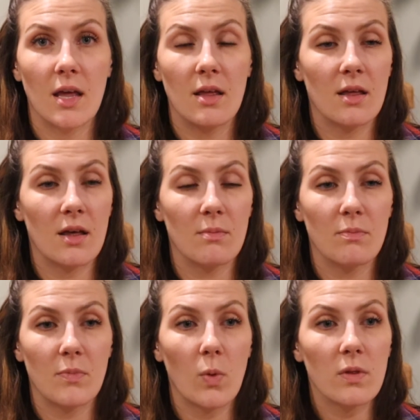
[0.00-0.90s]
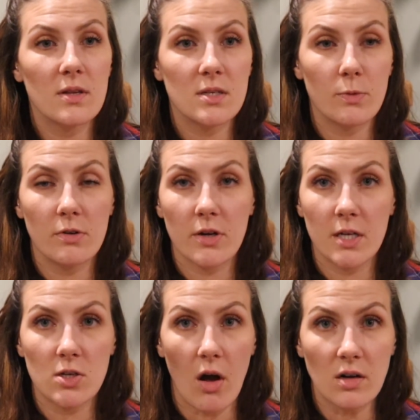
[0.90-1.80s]
the only things that we really
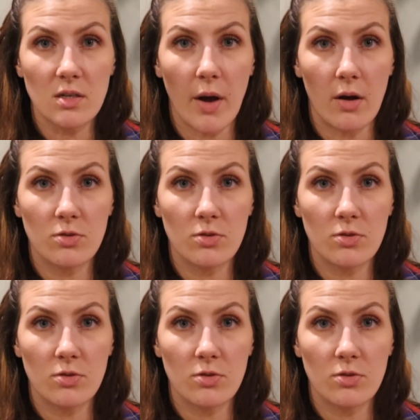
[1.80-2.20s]
talked about.